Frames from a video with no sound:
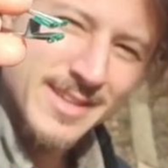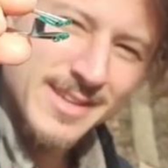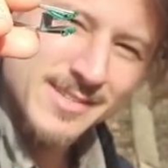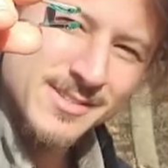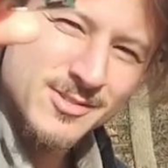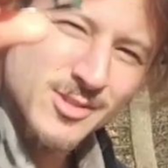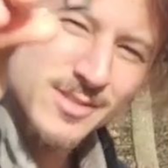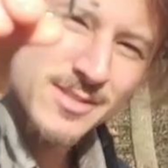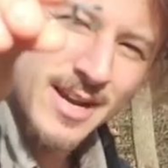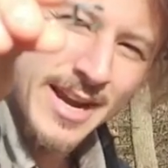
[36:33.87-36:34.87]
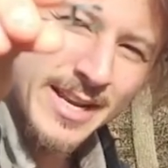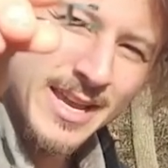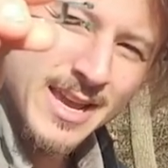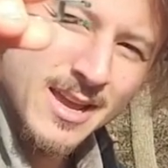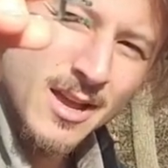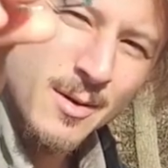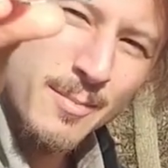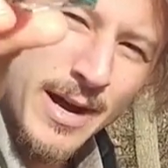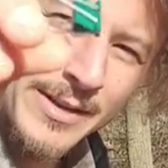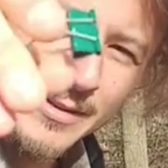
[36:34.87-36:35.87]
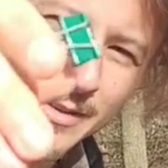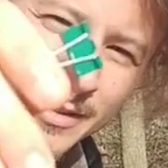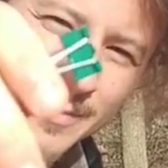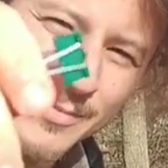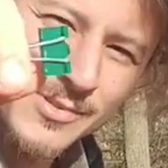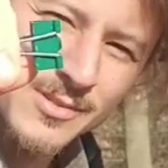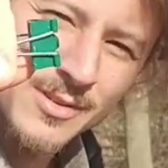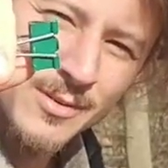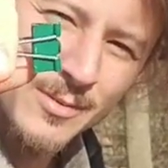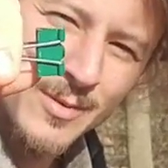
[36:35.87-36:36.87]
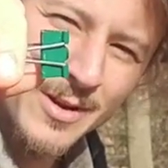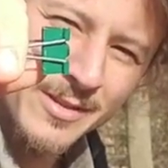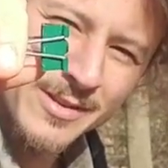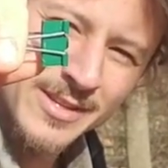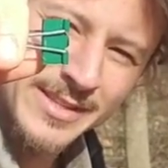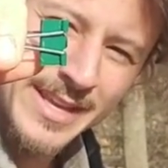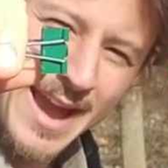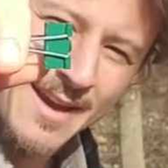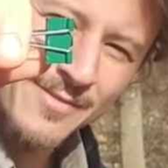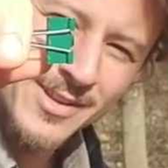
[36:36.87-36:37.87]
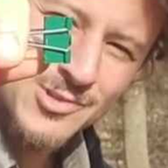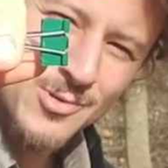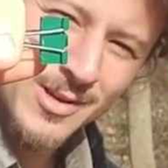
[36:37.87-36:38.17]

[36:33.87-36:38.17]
of these, just tiny binder clips. What are these, like the 1/2-inch